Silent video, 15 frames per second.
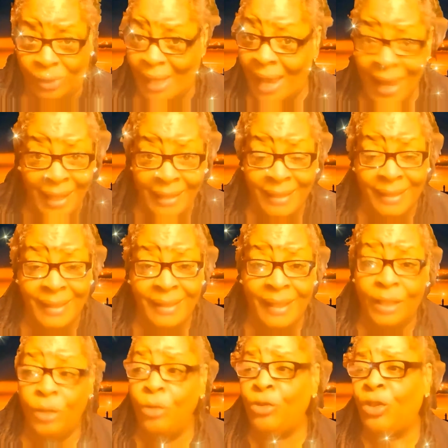this
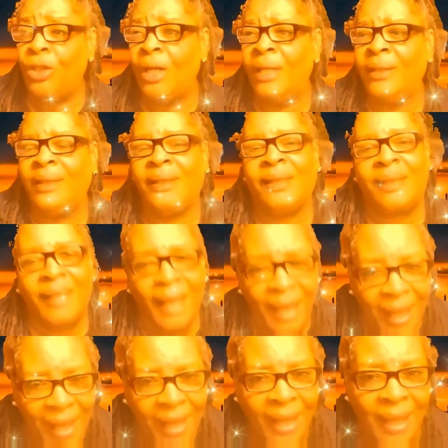society, then you should
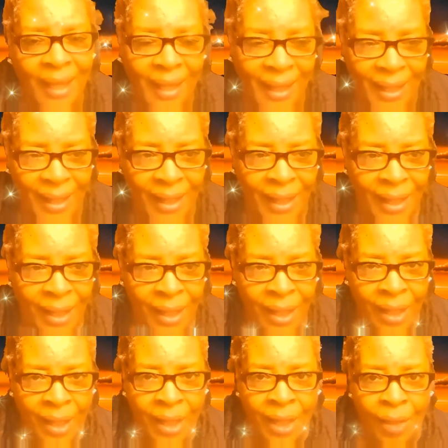understand
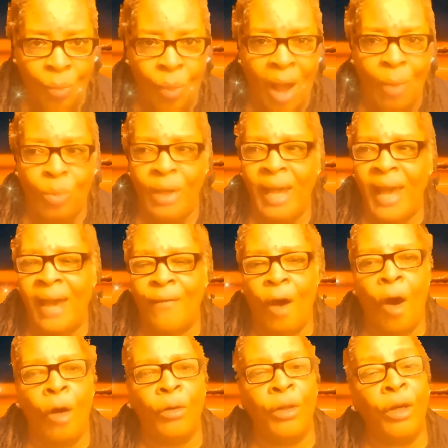why
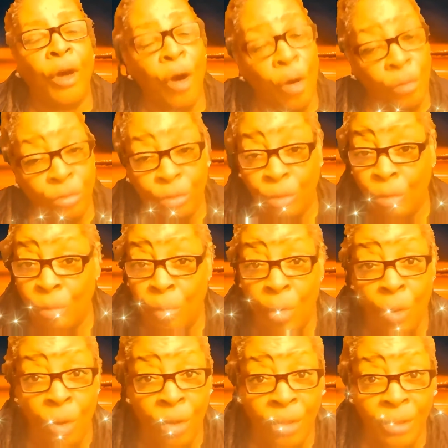we have all the
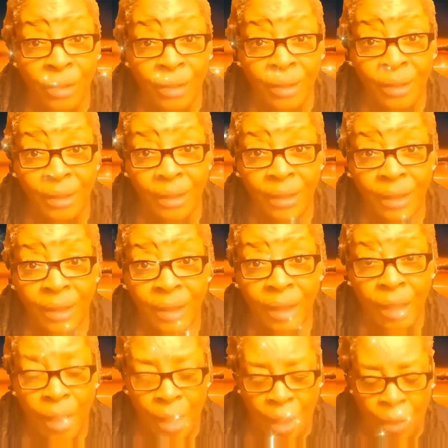cultural wars,
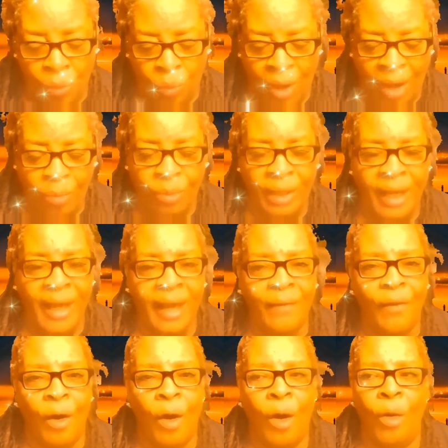why
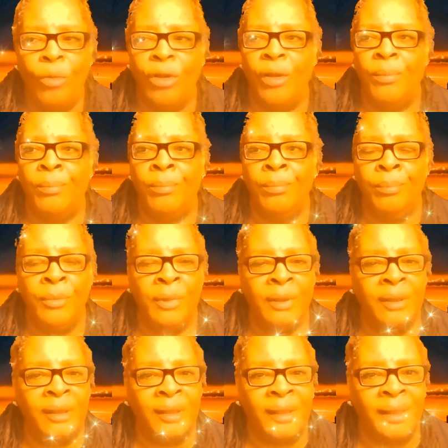we have all
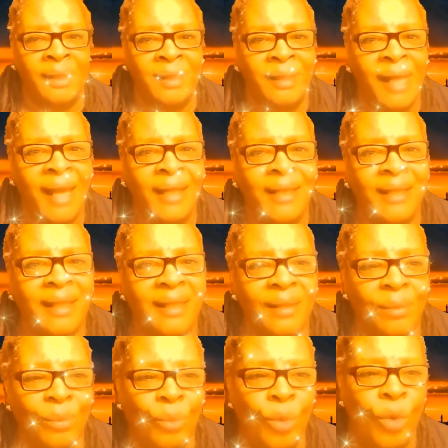the, the, the
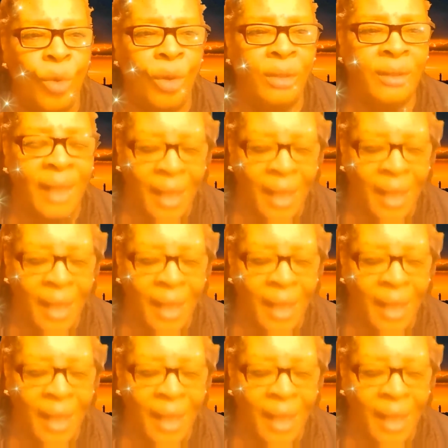sexism